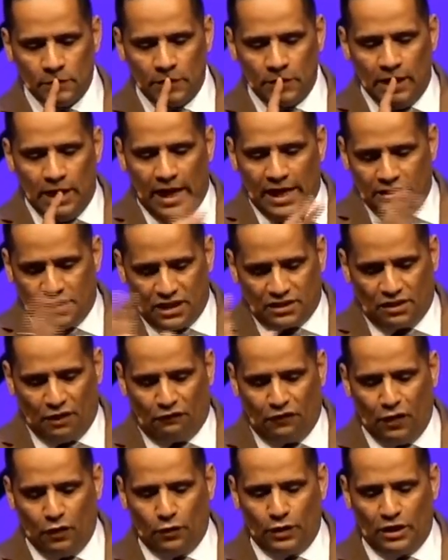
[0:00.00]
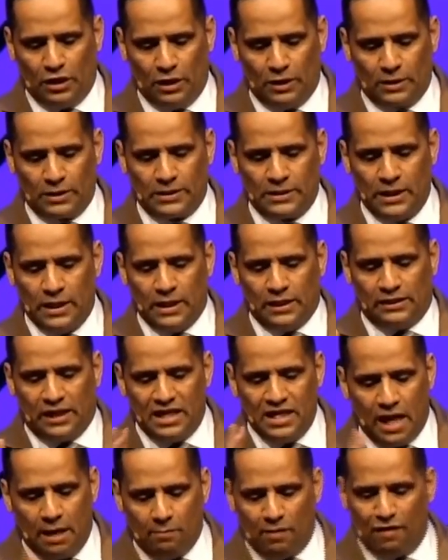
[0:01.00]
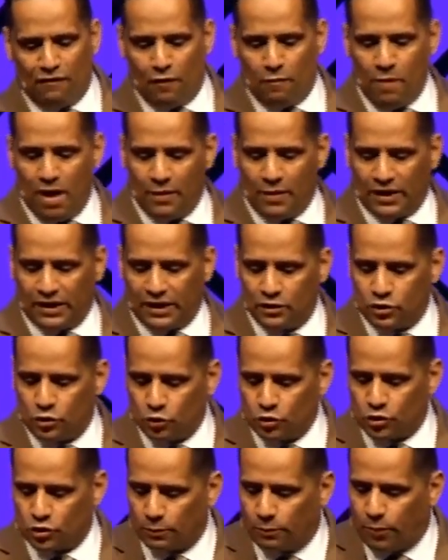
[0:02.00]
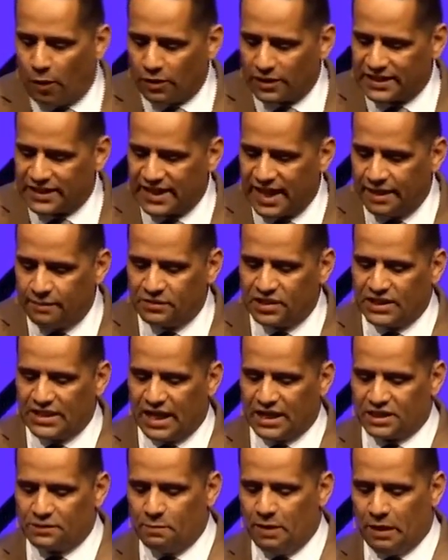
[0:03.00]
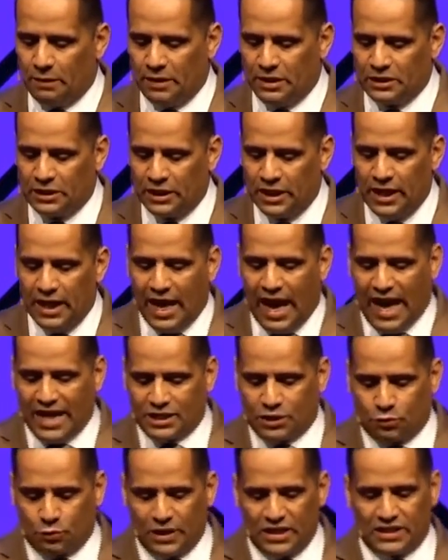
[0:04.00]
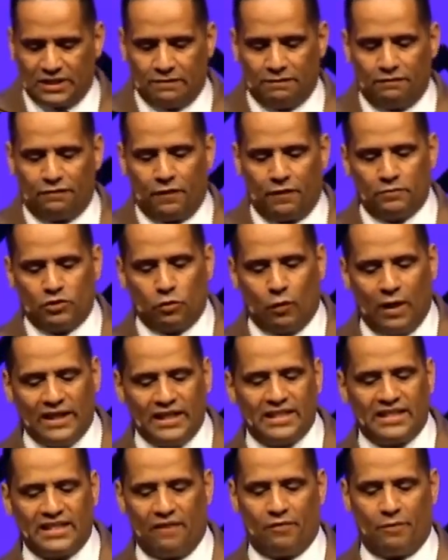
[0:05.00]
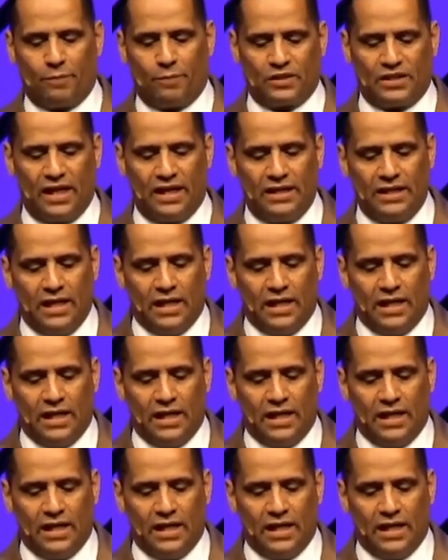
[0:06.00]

In just a few years, the number of Americans who support same sex marriage has risen from 27%